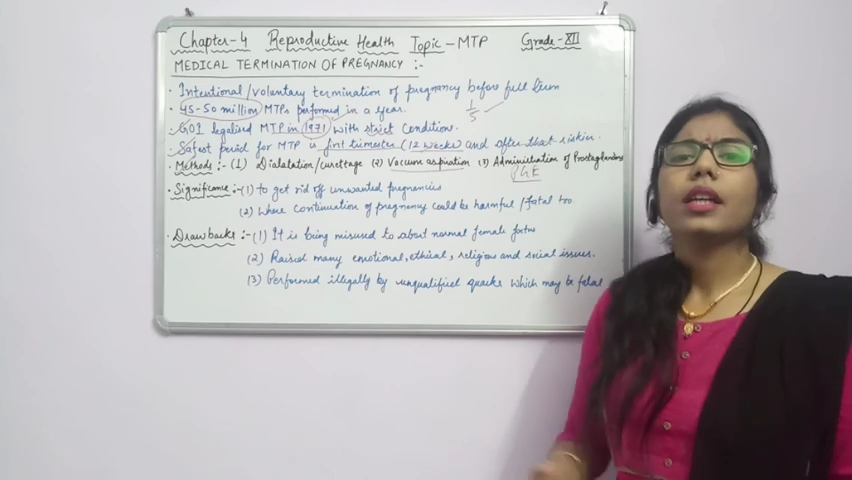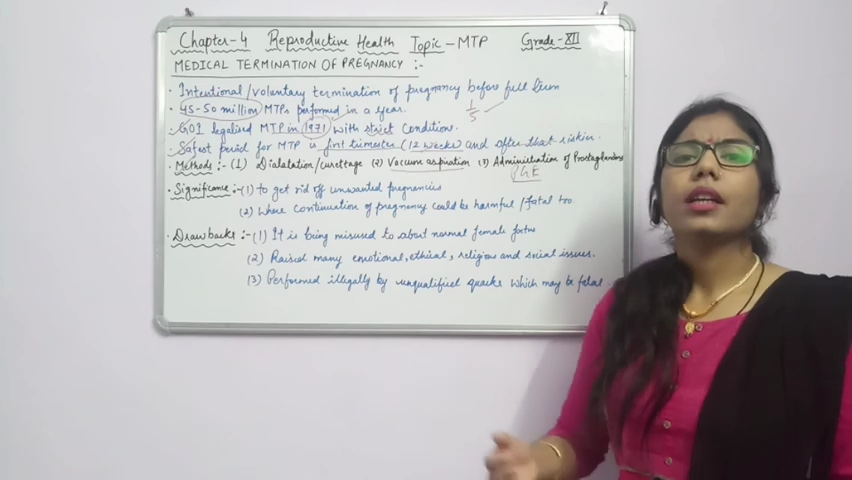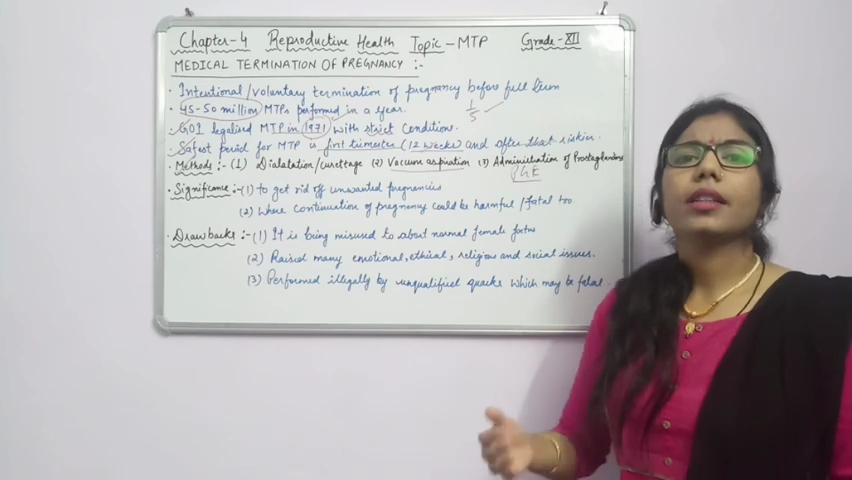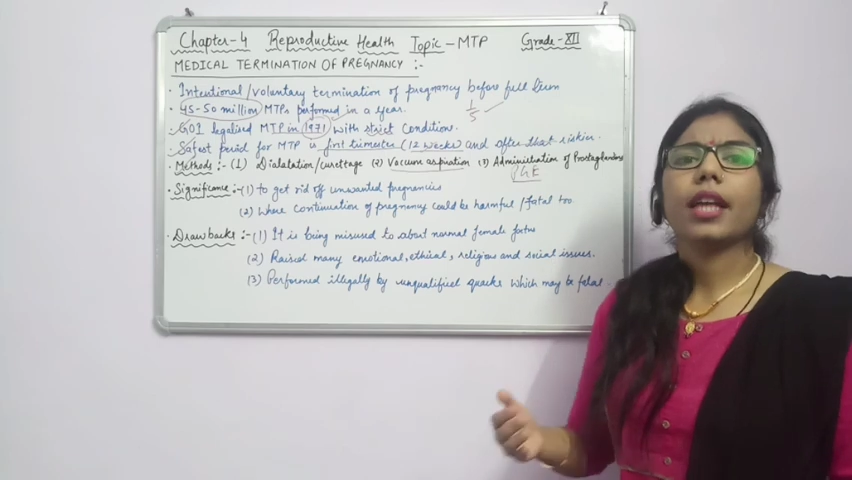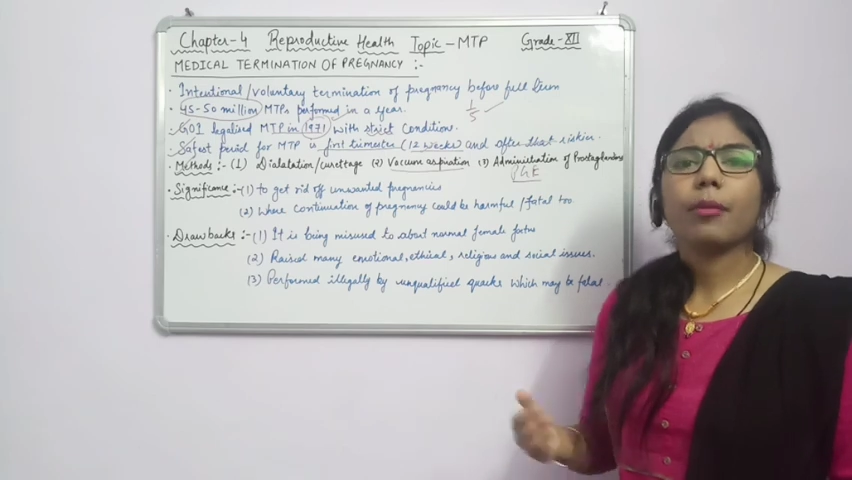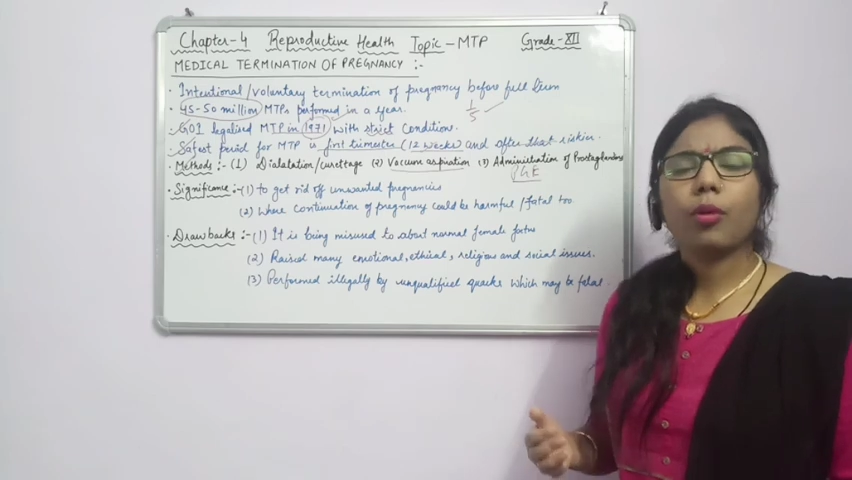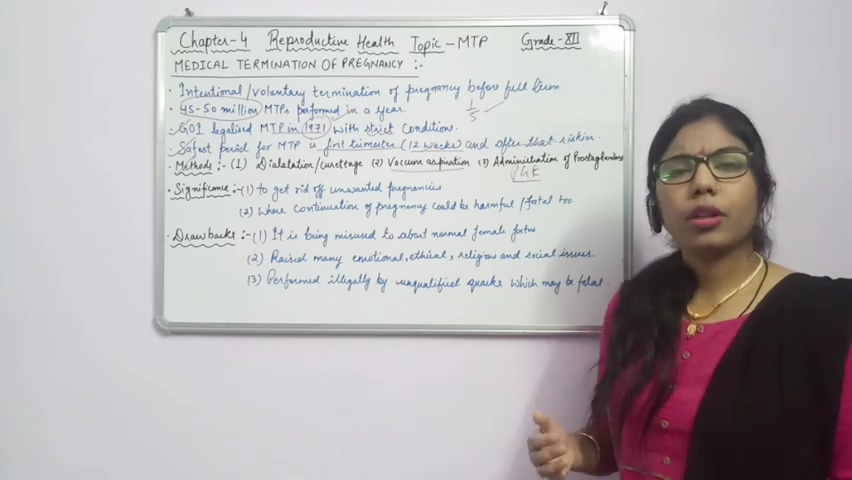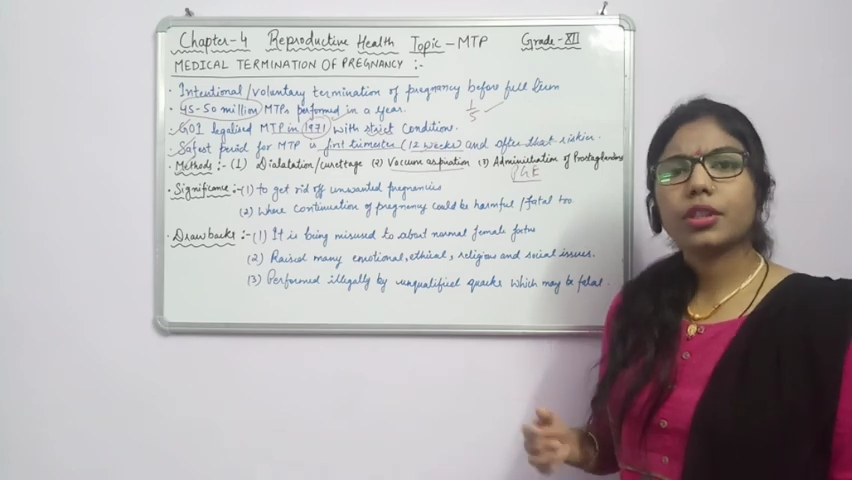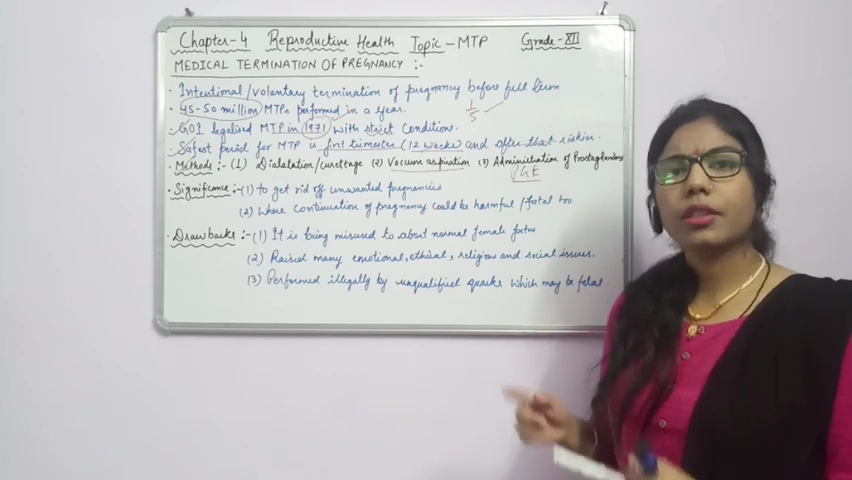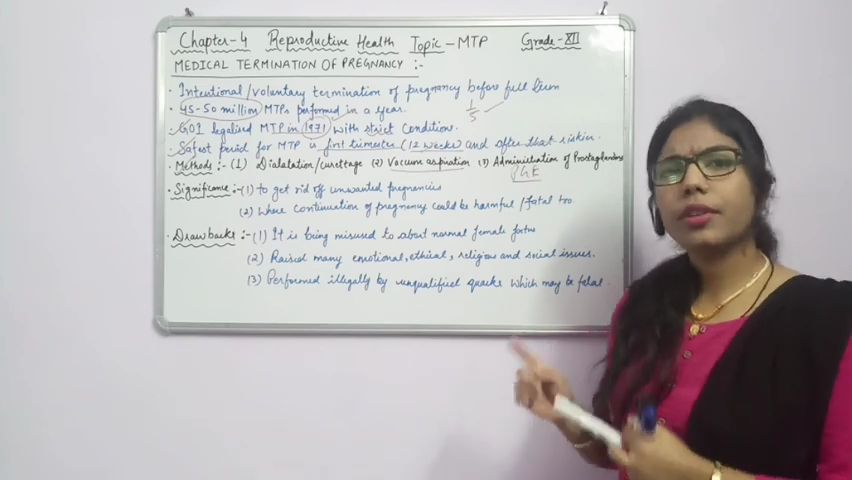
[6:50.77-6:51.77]
The
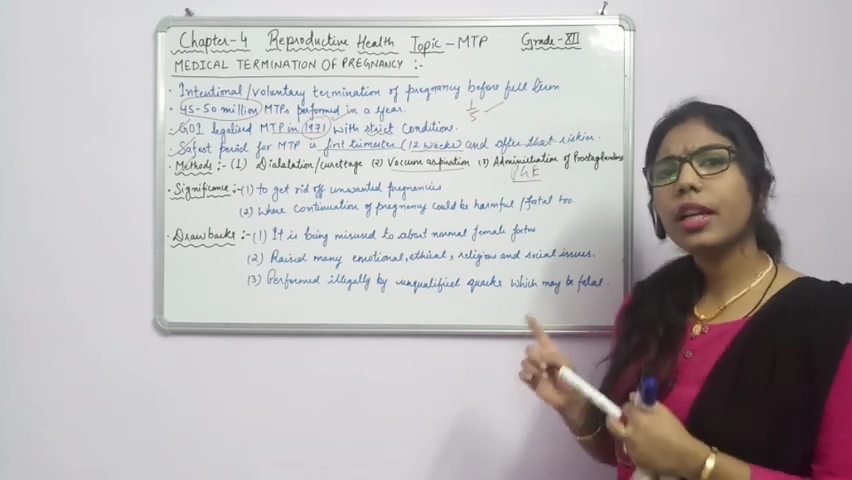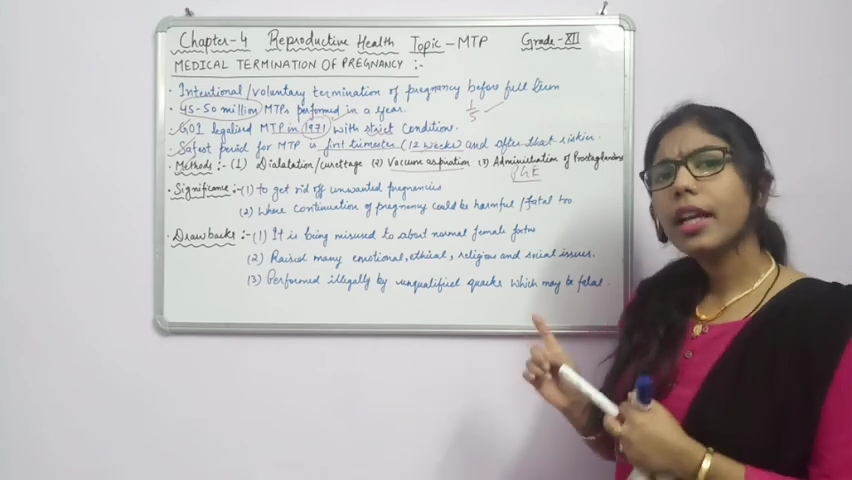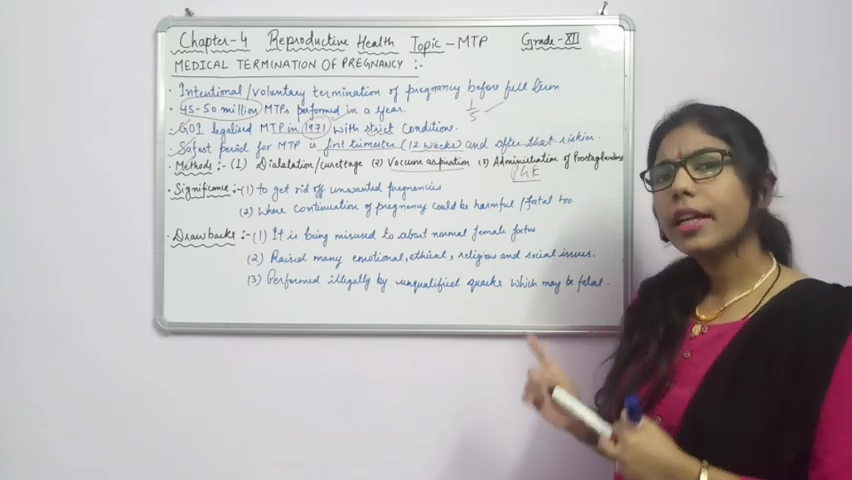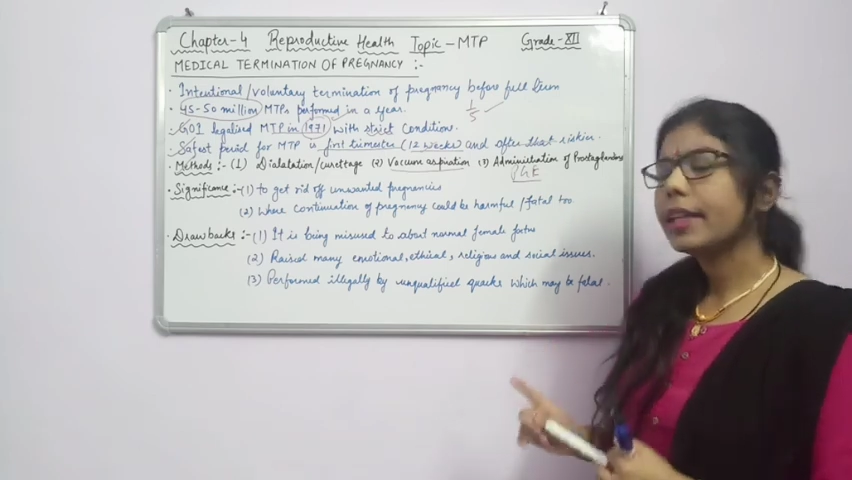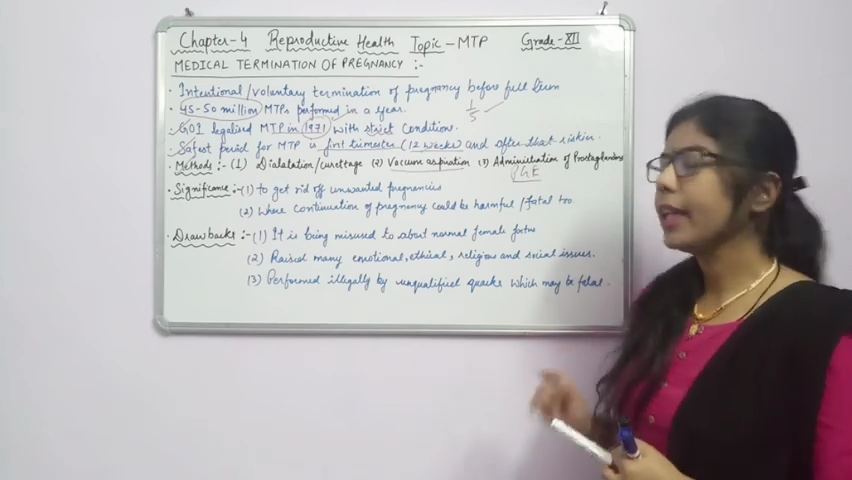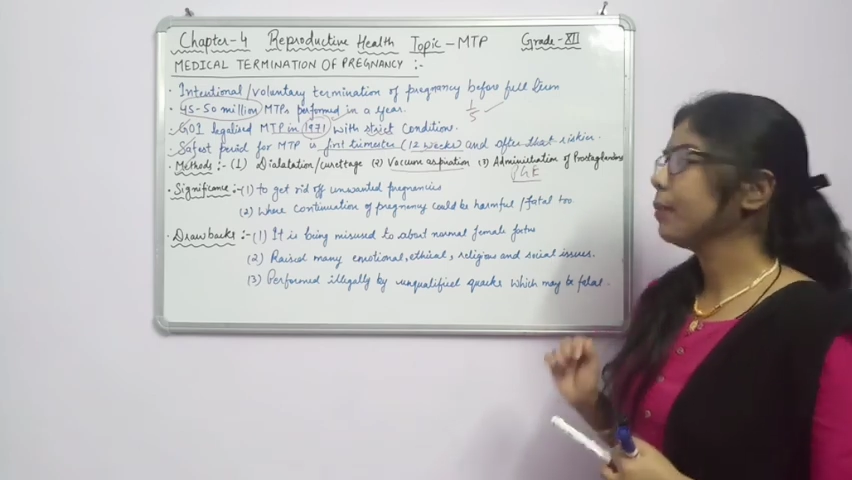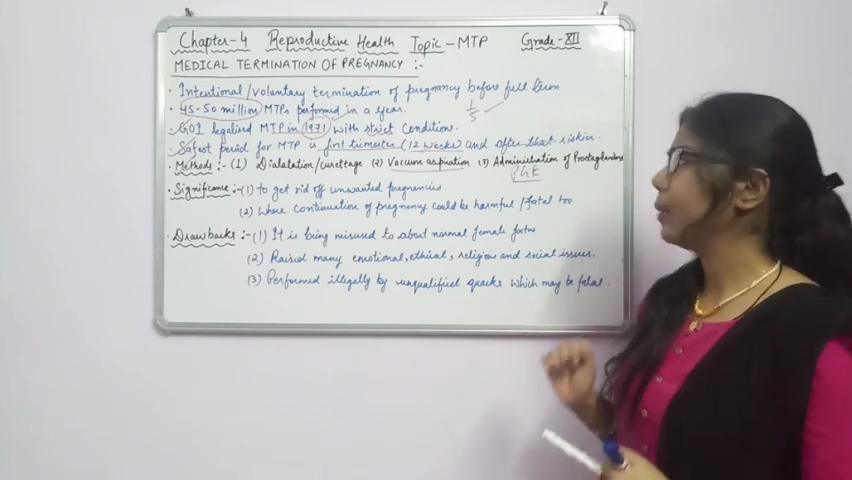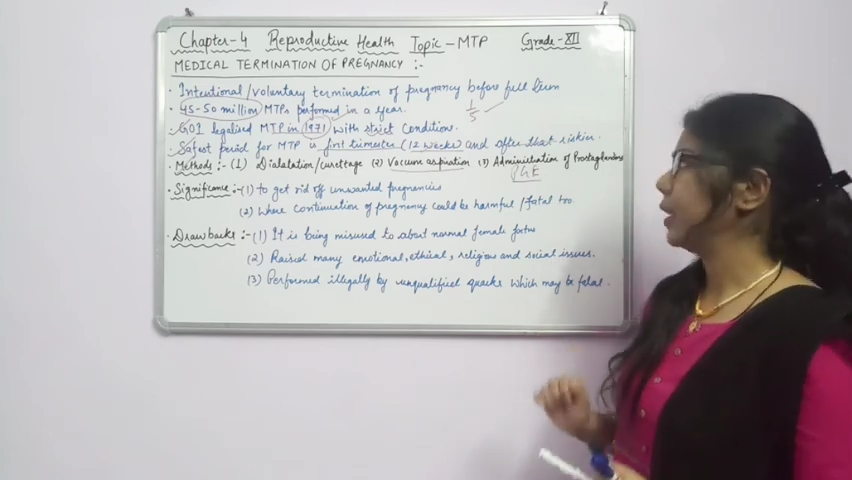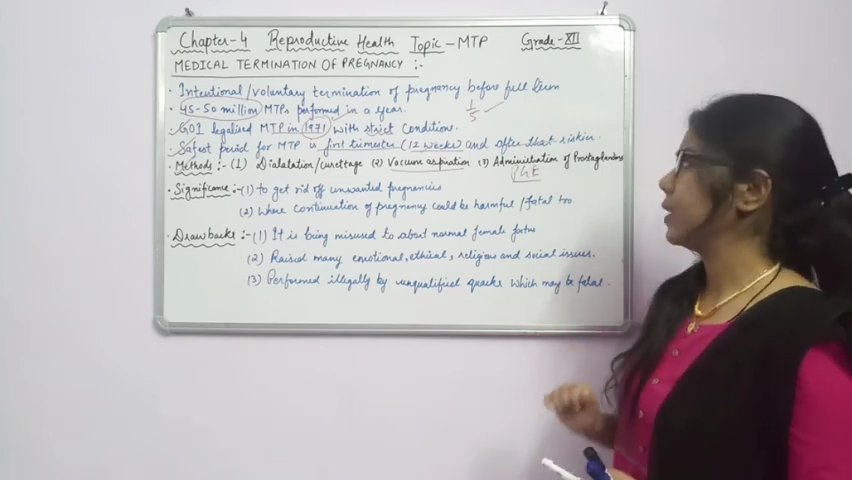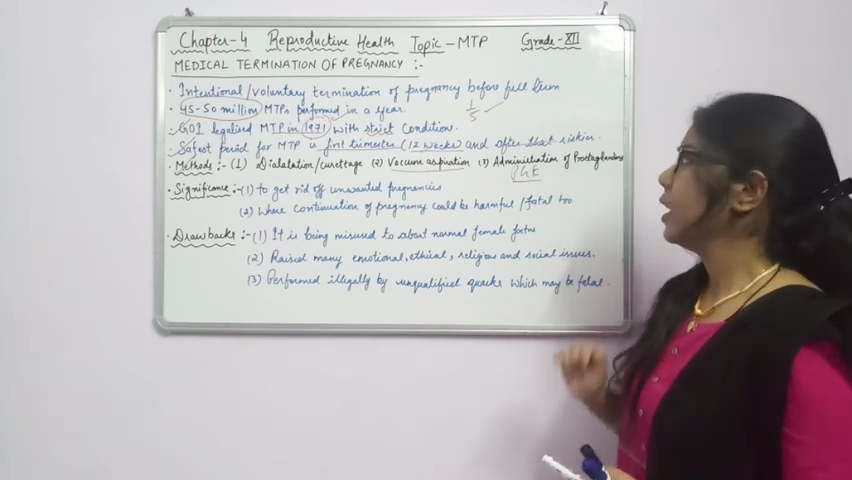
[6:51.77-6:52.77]
abortion will take
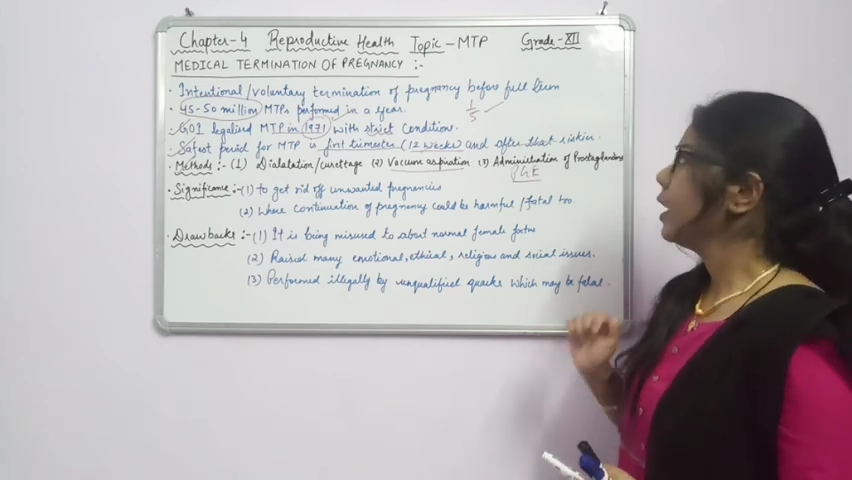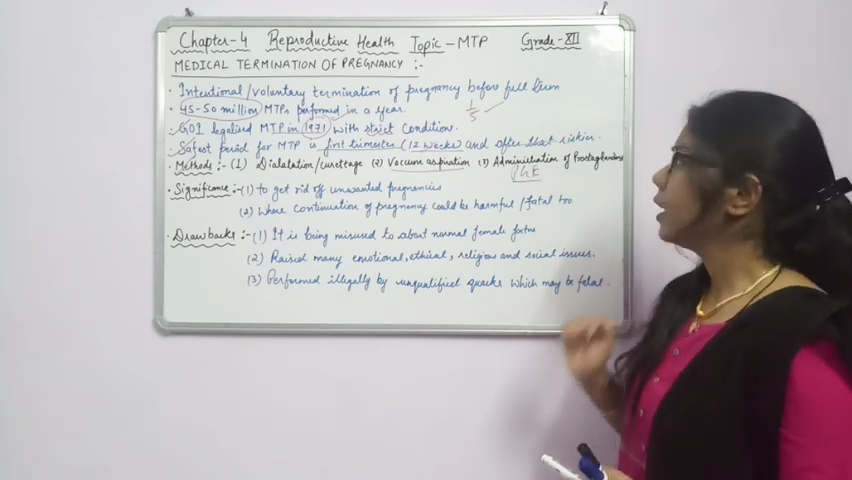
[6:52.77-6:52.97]
place.